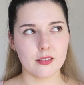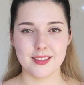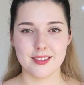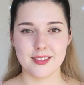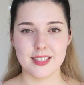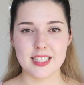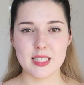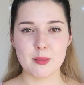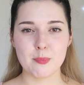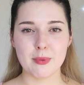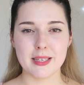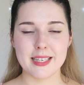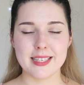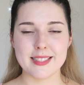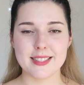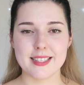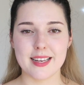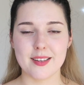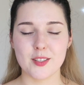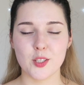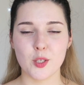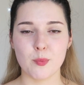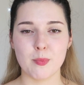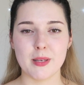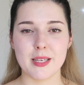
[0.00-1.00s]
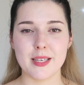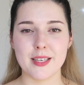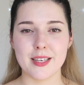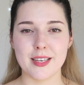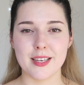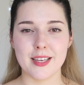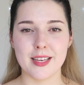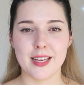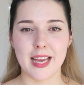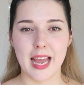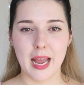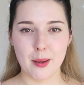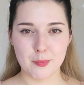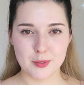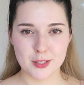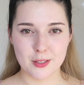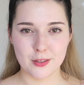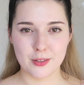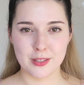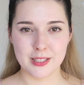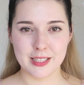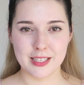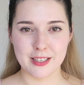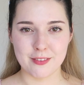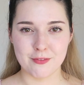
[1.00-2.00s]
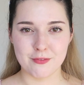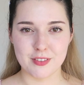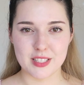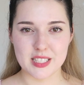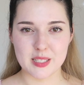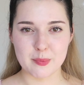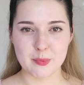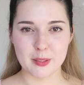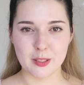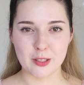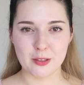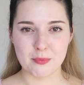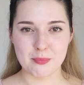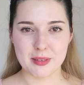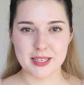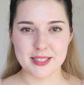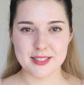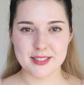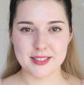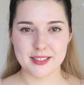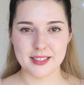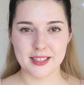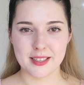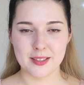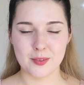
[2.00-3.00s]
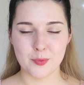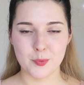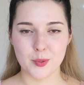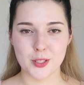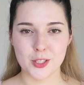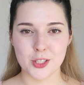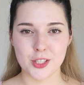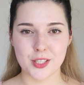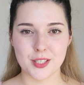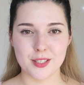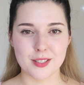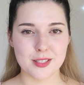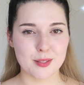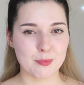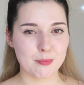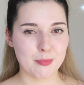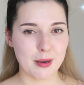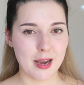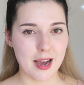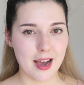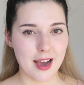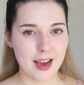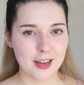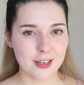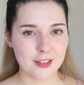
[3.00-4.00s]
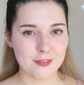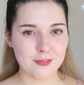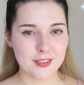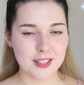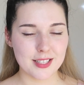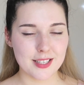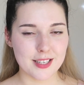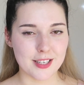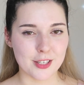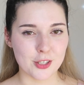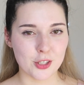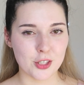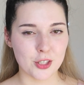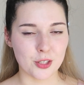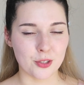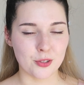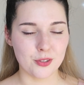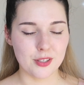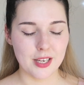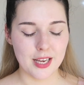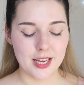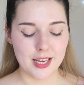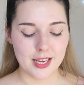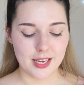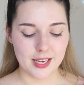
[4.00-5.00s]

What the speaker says: This blends out to be absolutely invisible on my skin, which is part of the issue.